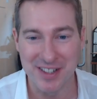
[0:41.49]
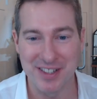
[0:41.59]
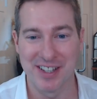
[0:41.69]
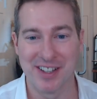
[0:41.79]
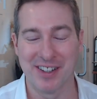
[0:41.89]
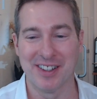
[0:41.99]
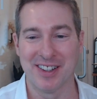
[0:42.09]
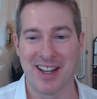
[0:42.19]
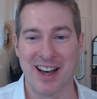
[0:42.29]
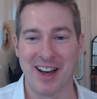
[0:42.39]

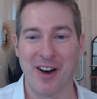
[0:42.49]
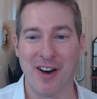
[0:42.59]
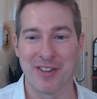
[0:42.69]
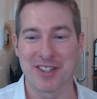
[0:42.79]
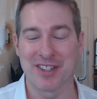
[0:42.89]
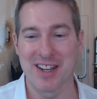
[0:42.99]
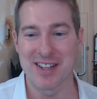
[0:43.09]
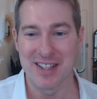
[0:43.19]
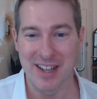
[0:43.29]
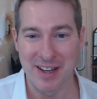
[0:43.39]
Until all of a sudden